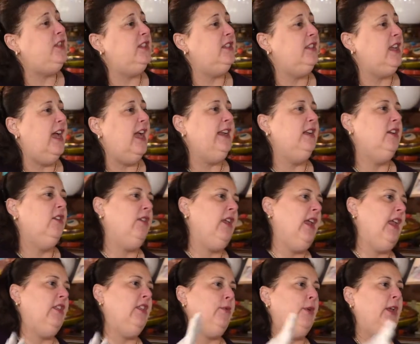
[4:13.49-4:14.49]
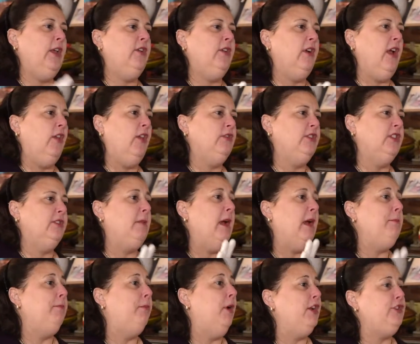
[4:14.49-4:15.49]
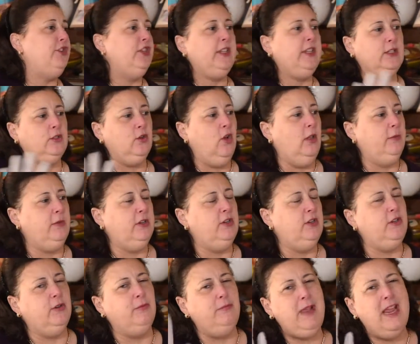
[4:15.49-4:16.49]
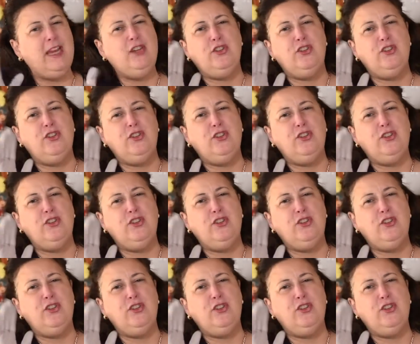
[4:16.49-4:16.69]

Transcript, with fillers: decided, okay, $300 is my budget. That's all I'm going to do. Make